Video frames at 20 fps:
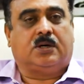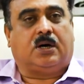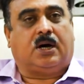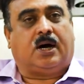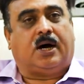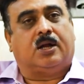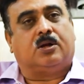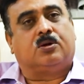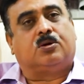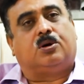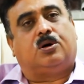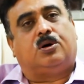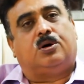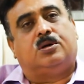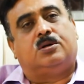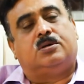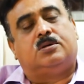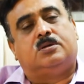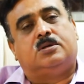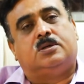
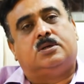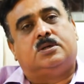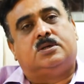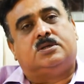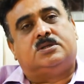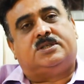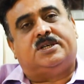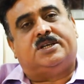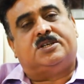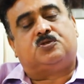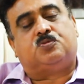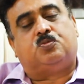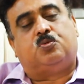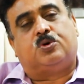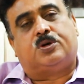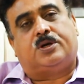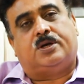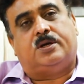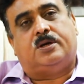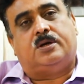Alcohol, chain
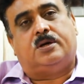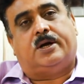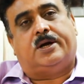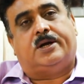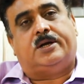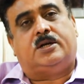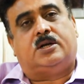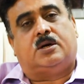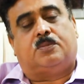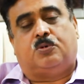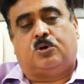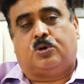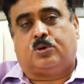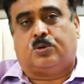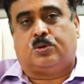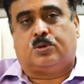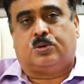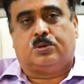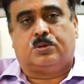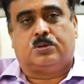smoking and
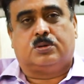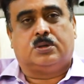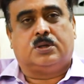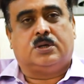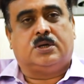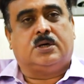tobacco